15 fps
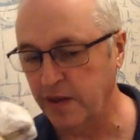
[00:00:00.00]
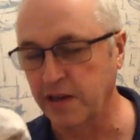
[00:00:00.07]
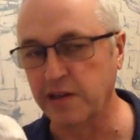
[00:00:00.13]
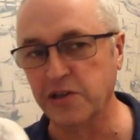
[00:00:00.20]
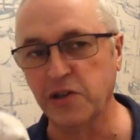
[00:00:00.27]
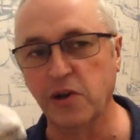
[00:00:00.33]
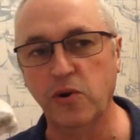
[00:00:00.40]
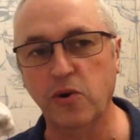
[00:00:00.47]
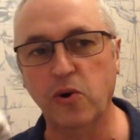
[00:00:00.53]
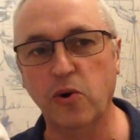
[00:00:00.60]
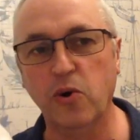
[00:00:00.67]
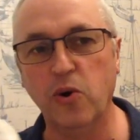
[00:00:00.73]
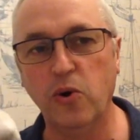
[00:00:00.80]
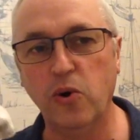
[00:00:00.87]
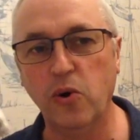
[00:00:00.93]
is
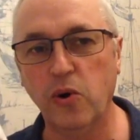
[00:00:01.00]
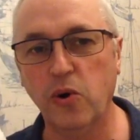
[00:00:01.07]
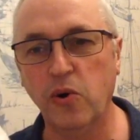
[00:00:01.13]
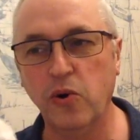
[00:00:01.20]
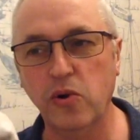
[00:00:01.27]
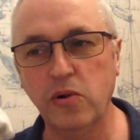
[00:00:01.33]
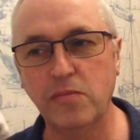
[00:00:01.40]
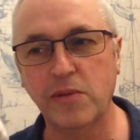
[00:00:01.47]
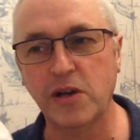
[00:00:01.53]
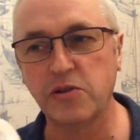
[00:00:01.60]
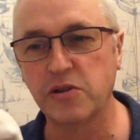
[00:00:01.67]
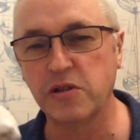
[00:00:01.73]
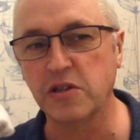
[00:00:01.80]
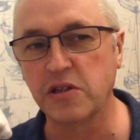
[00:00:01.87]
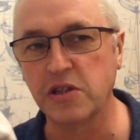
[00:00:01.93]

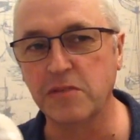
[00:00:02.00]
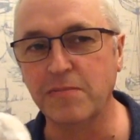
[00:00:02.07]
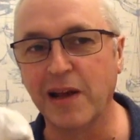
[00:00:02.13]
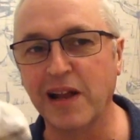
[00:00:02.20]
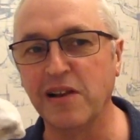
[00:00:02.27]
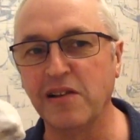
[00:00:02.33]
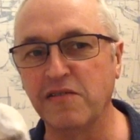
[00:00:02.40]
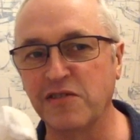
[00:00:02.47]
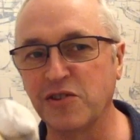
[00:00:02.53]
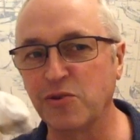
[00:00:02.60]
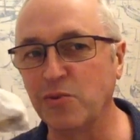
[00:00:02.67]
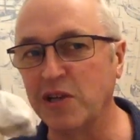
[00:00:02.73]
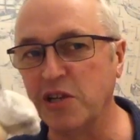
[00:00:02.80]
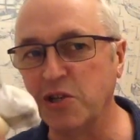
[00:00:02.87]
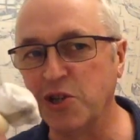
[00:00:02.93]
almost the smell of
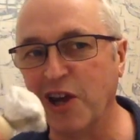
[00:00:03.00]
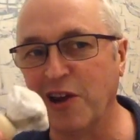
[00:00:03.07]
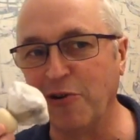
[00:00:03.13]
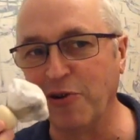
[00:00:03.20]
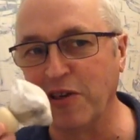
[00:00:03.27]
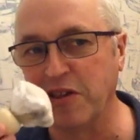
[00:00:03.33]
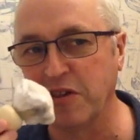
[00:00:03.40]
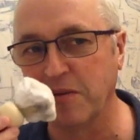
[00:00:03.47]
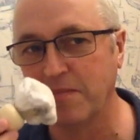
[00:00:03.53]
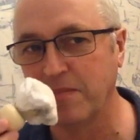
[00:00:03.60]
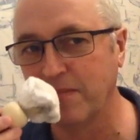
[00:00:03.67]
sweet cherries.